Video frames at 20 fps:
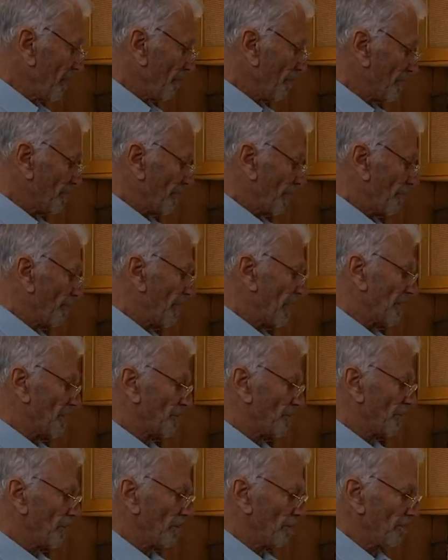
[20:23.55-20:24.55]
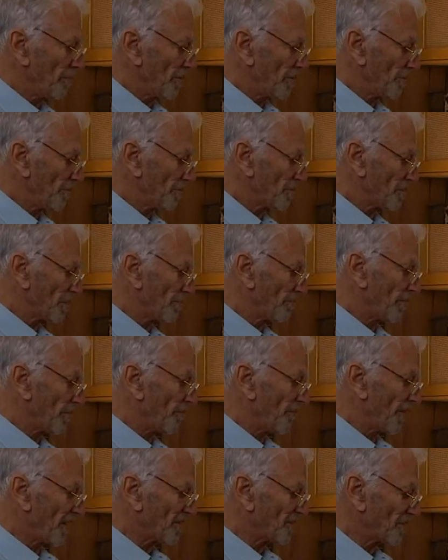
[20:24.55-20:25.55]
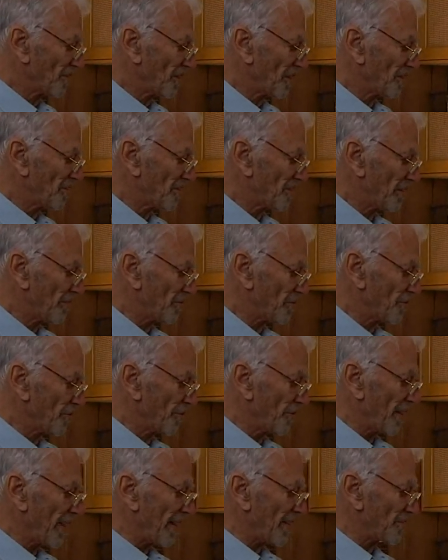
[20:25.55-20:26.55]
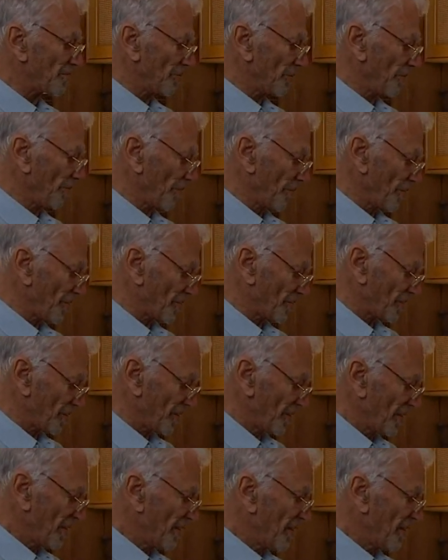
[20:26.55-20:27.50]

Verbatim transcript: which I really shouldn't be using, but Flexagon seems so natural for this